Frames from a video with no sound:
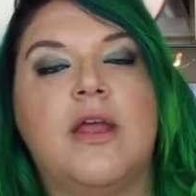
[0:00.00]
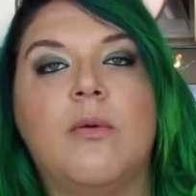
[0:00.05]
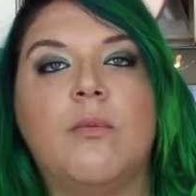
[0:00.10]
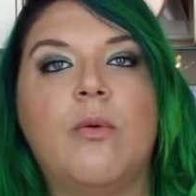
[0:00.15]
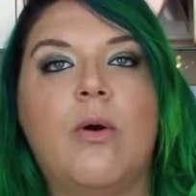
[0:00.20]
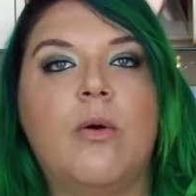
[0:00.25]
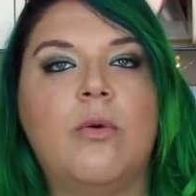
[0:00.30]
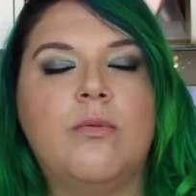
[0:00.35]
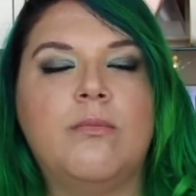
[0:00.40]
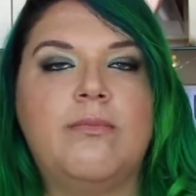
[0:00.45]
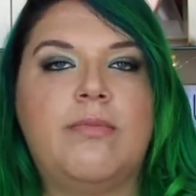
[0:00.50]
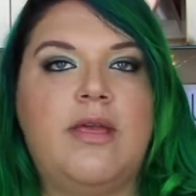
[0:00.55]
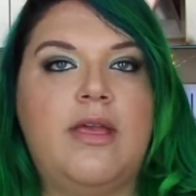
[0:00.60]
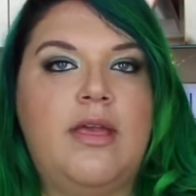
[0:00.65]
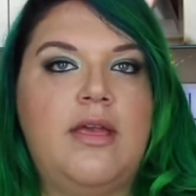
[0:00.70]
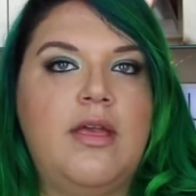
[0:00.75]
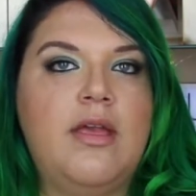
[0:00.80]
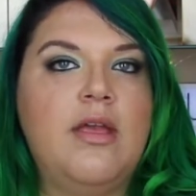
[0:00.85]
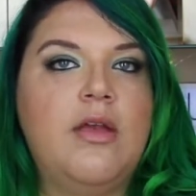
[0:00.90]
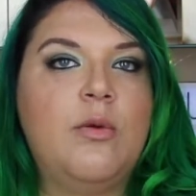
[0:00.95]
It won't
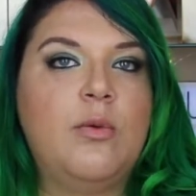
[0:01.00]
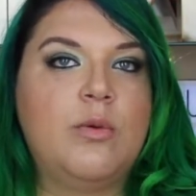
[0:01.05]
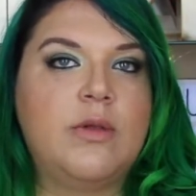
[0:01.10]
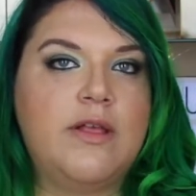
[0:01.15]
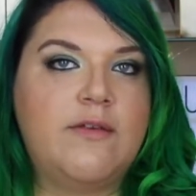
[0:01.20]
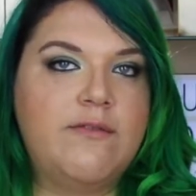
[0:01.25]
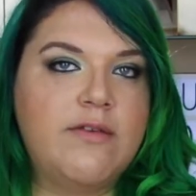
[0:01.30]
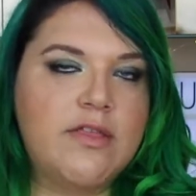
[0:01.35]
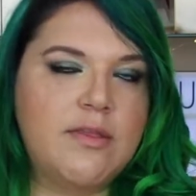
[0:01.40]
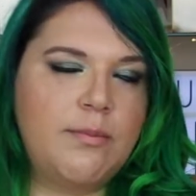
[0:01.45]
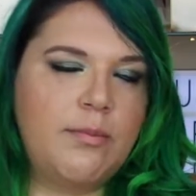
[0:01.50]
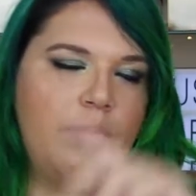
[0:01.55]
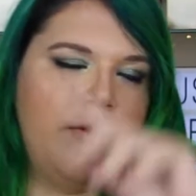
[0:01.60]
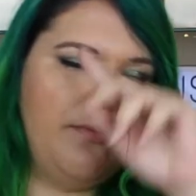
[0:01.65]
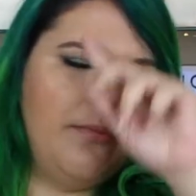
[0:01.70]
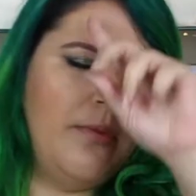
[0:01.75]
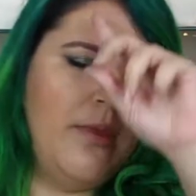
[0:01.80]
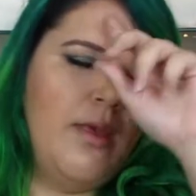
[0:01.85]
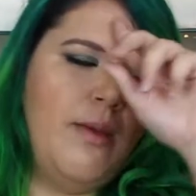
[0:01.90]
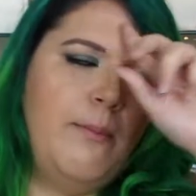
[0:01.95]
be really visible.